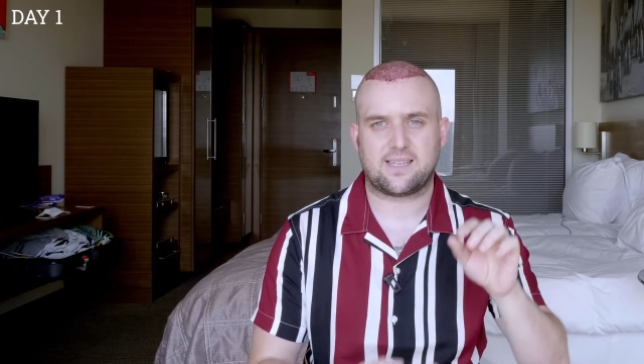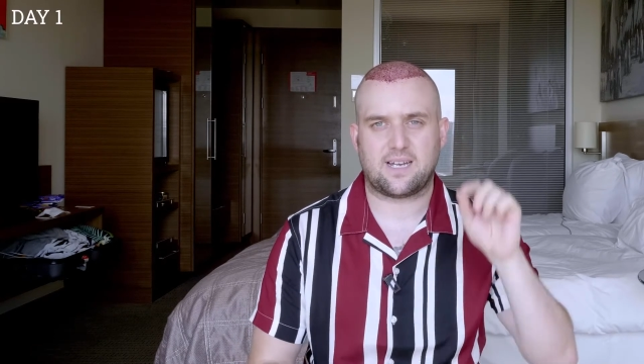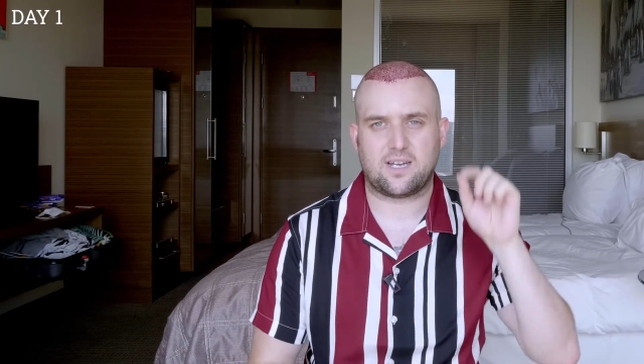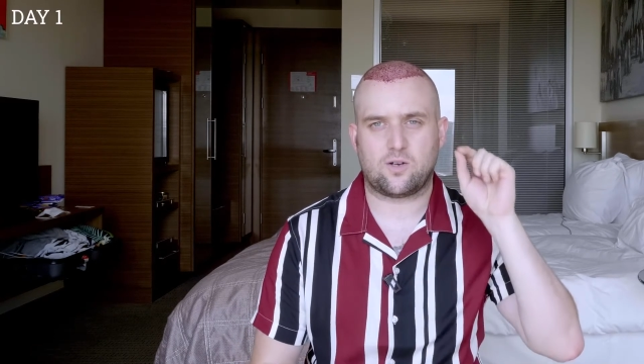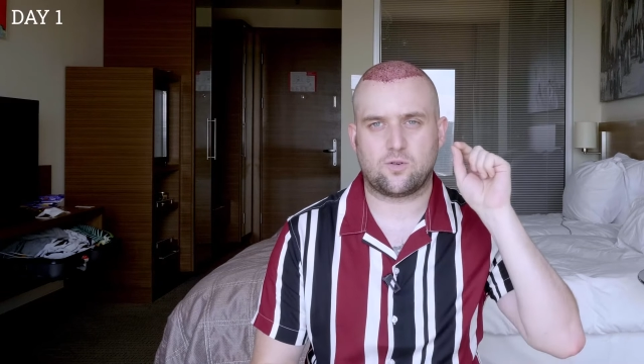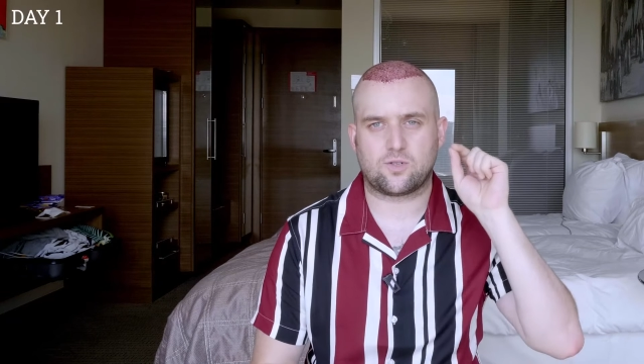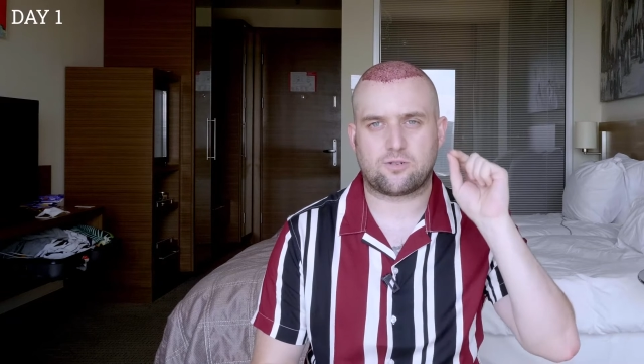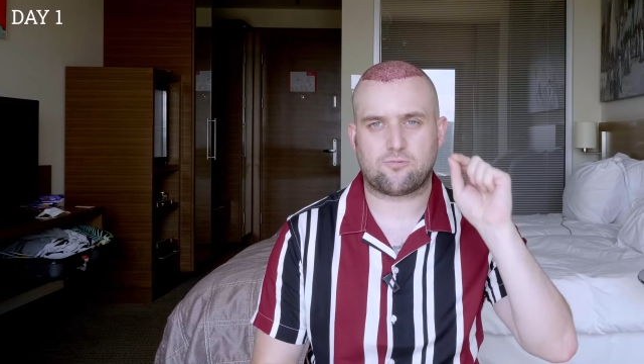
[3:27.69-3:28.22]
that
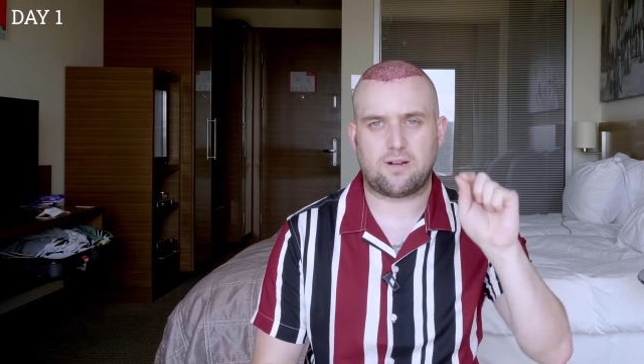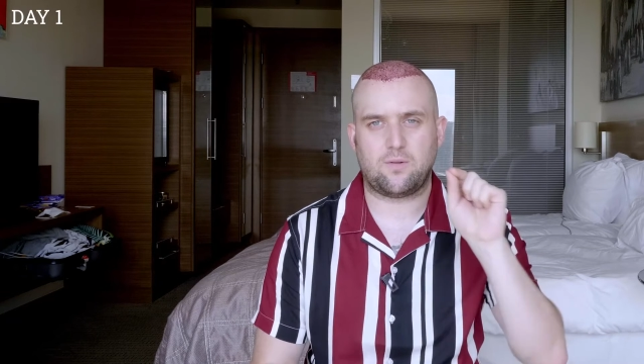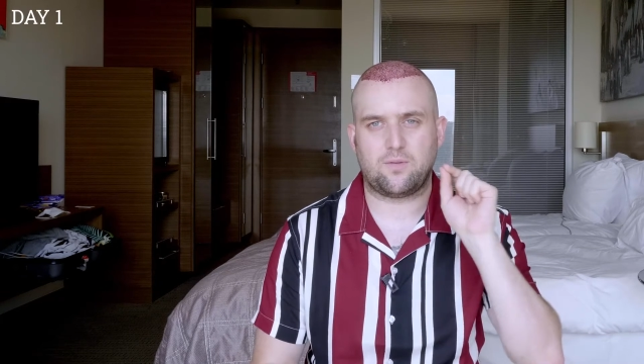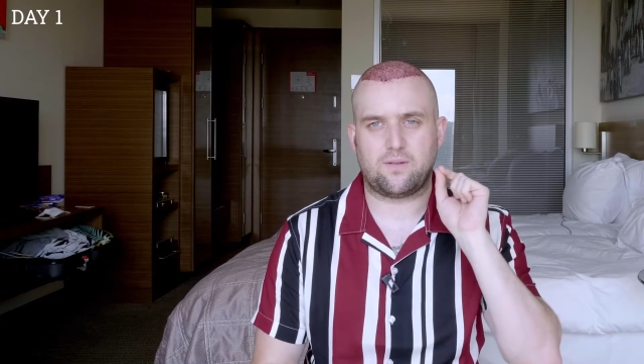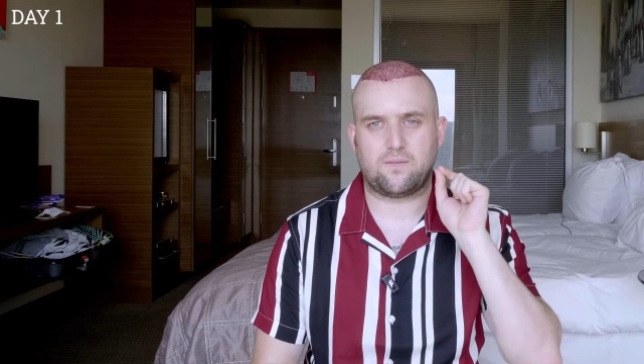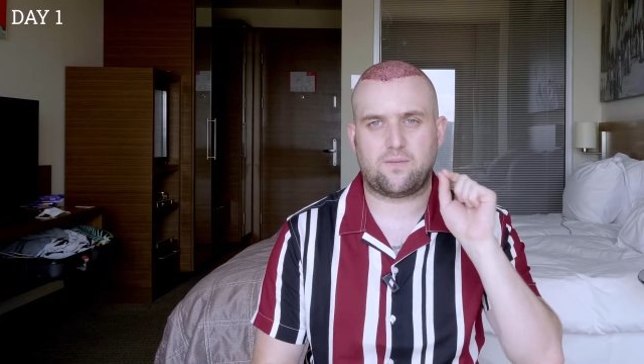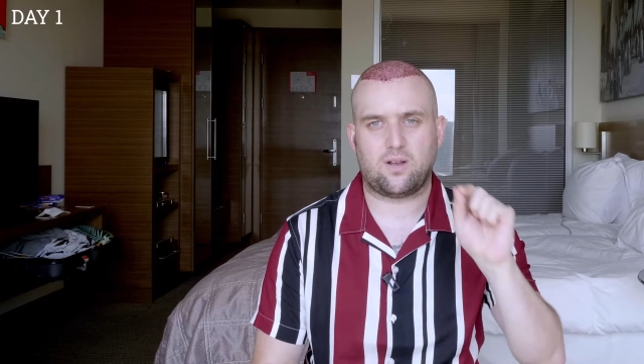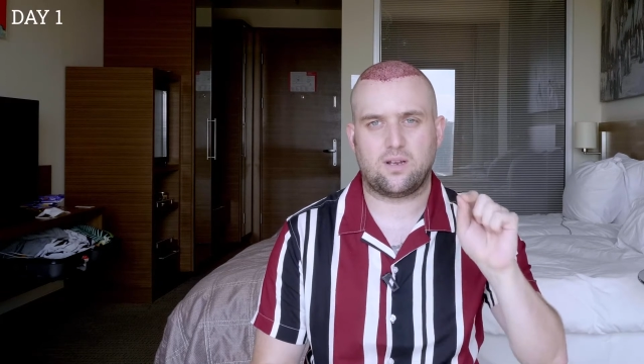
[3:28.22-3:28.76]
goes around
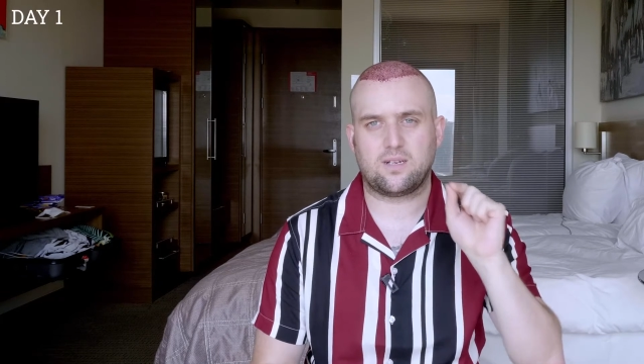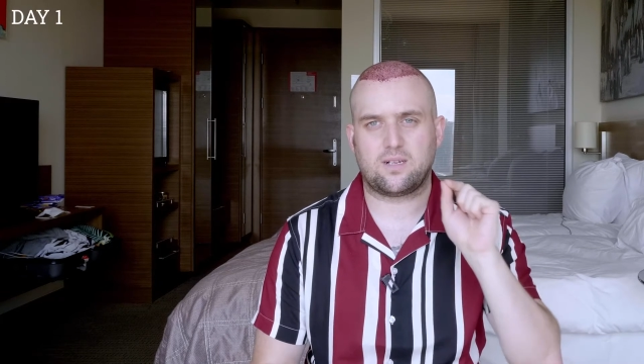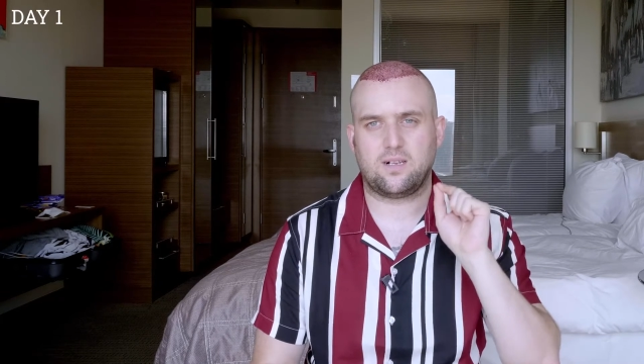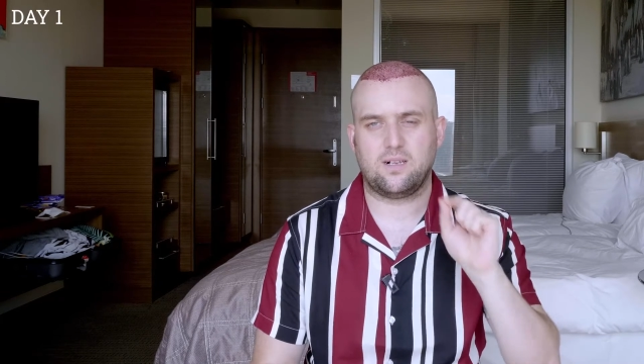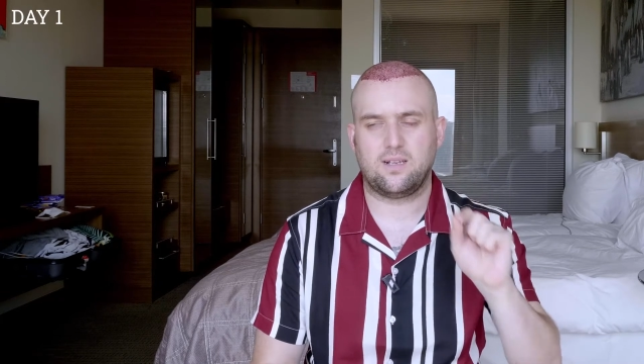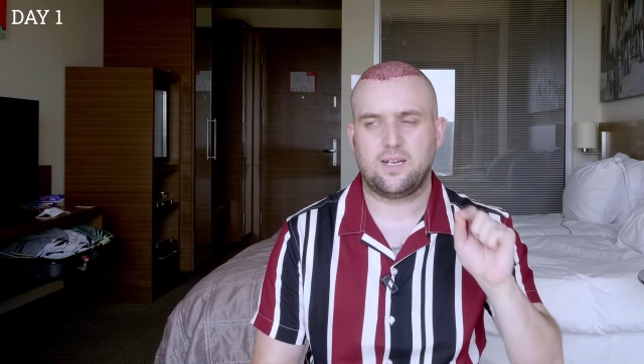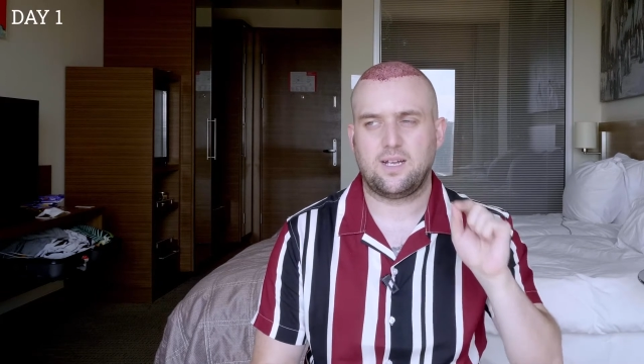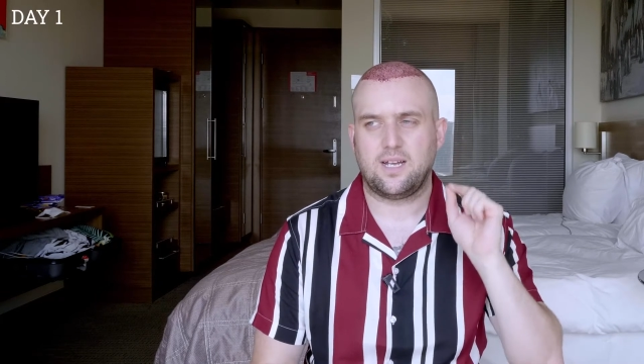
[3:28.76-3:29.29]
the
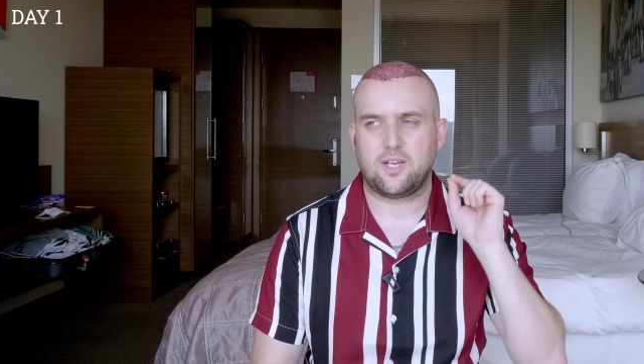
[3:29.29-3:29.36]
follicle.